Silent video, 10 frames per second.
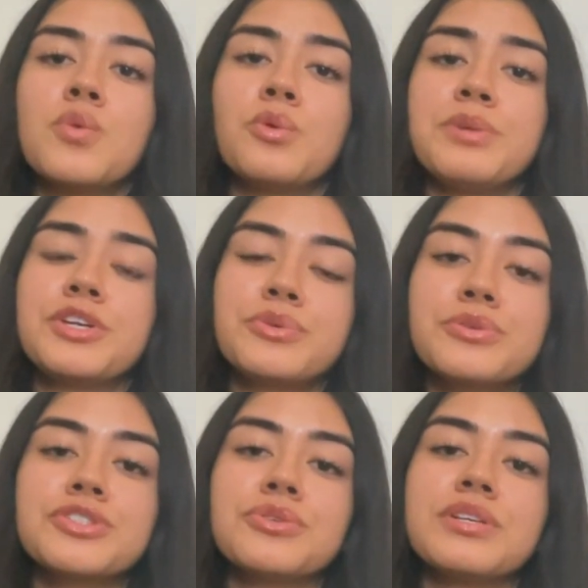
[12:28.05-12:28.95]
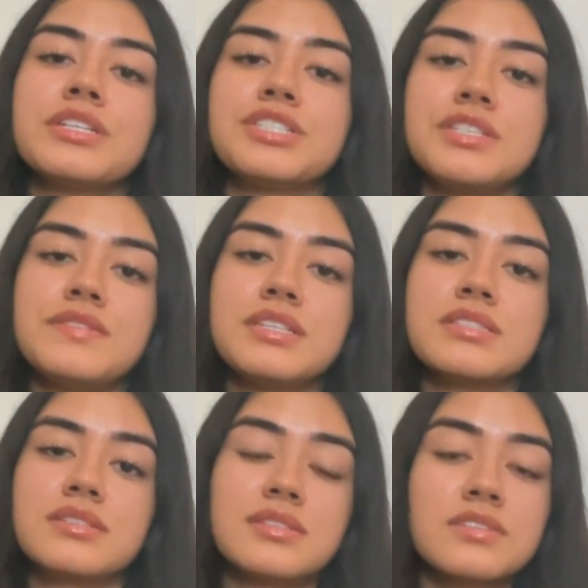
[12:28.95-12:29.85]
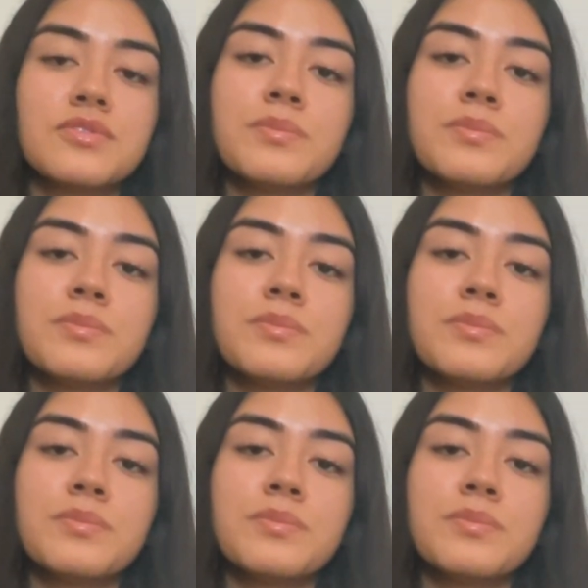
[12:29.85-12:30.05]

will be crucial in achieving successful